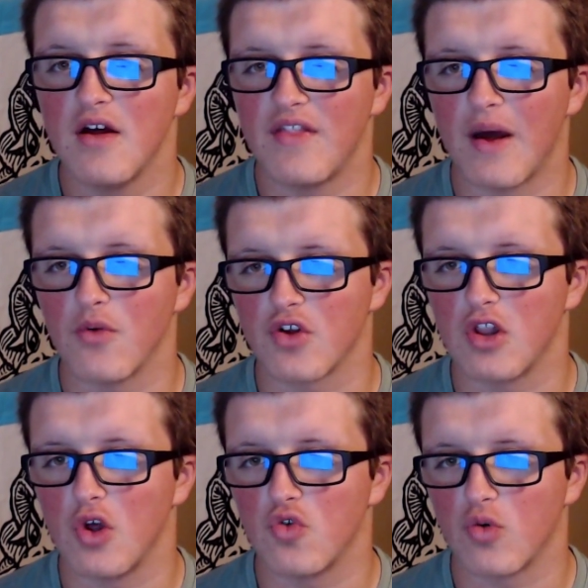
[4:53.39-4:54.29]
That was a
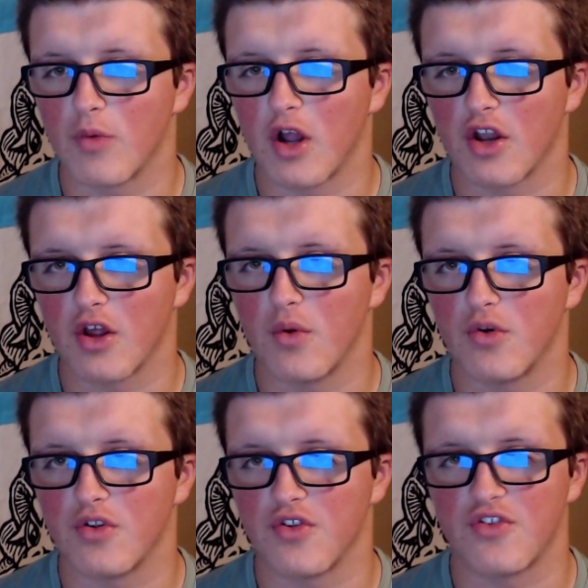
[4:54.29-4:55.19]
close one. We're not going to go
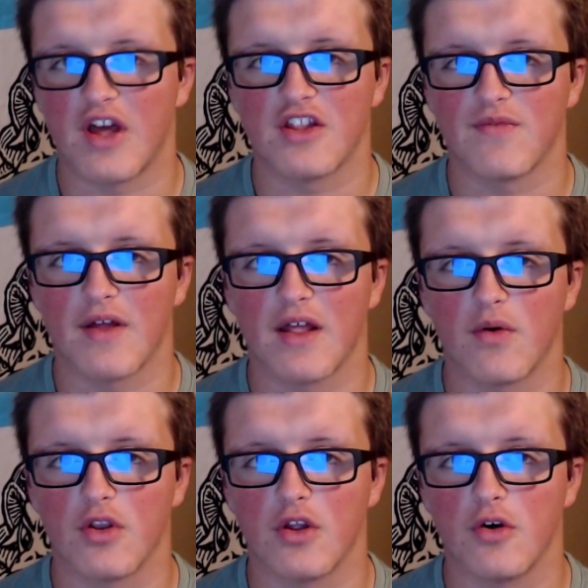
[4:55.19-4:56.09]
into the stats of that
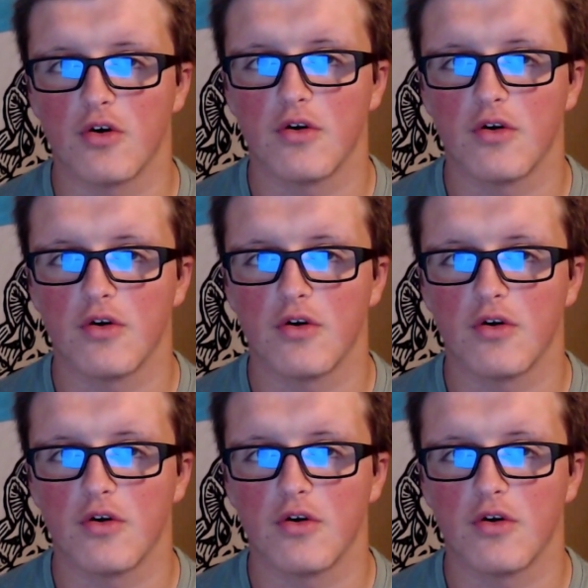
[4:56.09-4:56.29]
one, though,